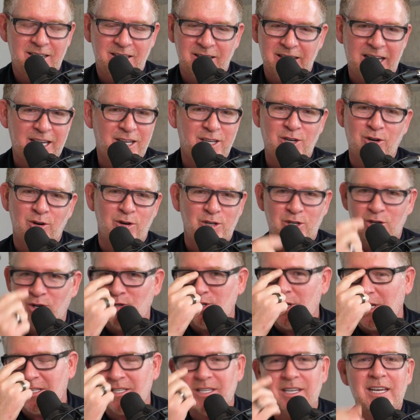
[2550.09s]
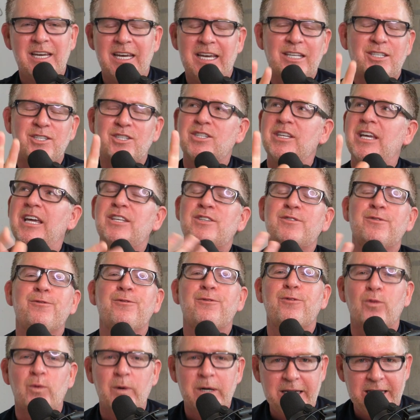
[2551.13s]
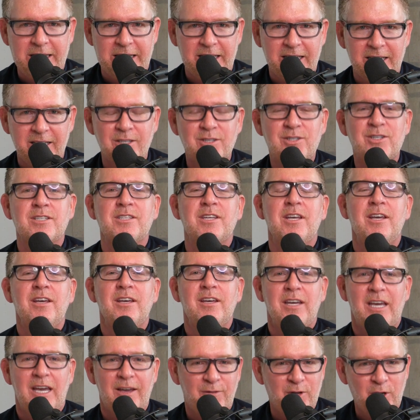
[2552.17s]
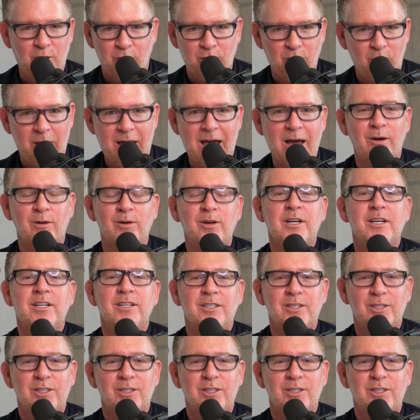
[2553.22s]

Like you're you're just it's it's free. Just if you don't know how,